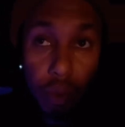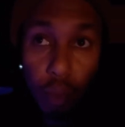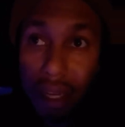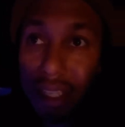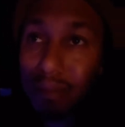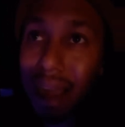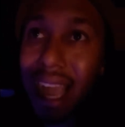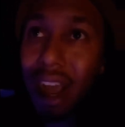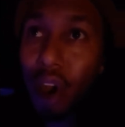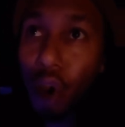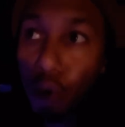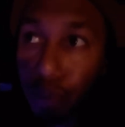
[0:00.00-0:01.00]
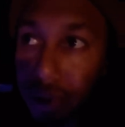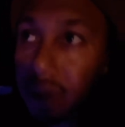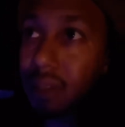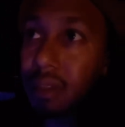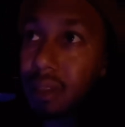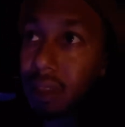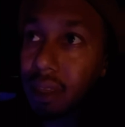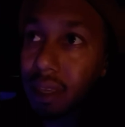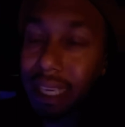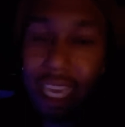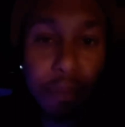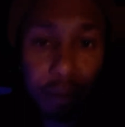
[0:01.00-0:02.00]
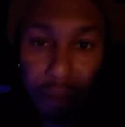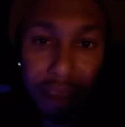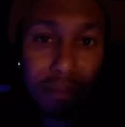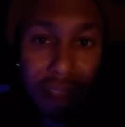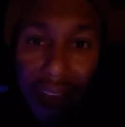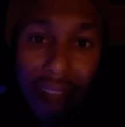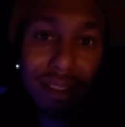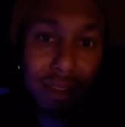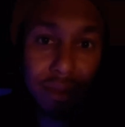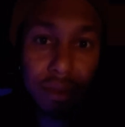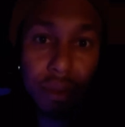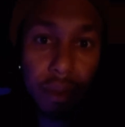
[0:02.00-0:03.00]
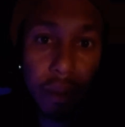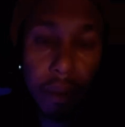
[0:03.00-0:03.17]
What is my hope keeping me blind to?